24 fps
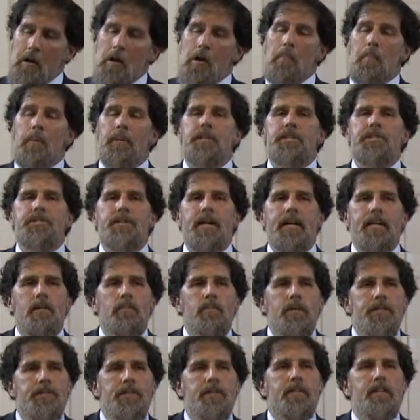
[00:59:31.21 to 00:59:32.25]
But the second
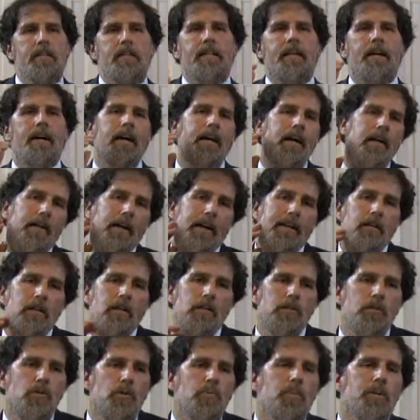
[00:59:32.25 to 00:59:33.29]
reason that I
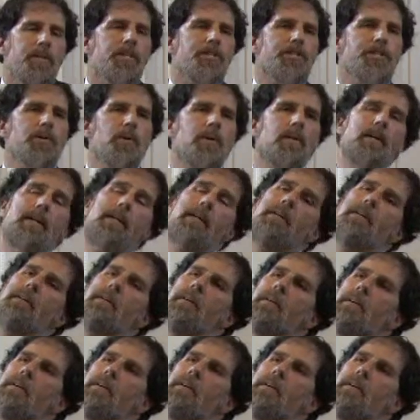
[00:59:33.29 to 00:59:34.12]
conclude with this story